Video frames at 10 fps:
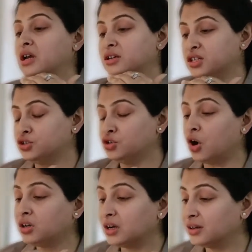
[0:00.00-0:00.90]
does
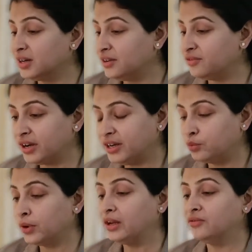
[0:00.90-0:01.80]
not agree very
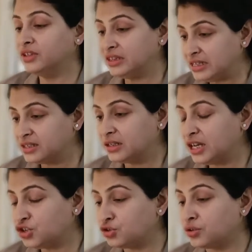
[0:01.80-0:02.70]
well with these
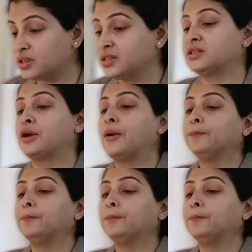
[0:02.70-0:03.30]
lesions.